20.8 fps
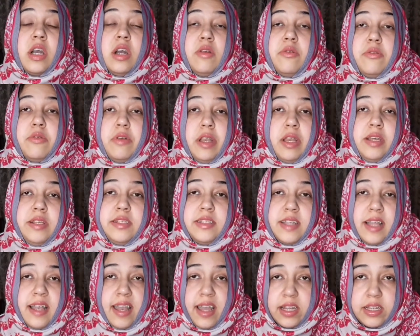are really
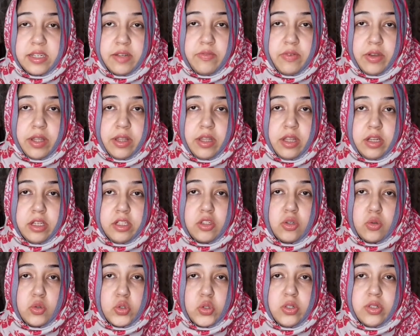selective in their
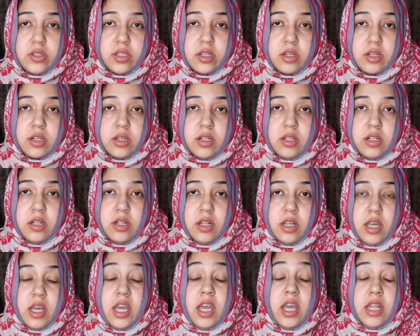social circle.
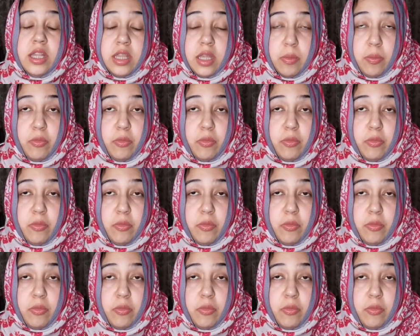They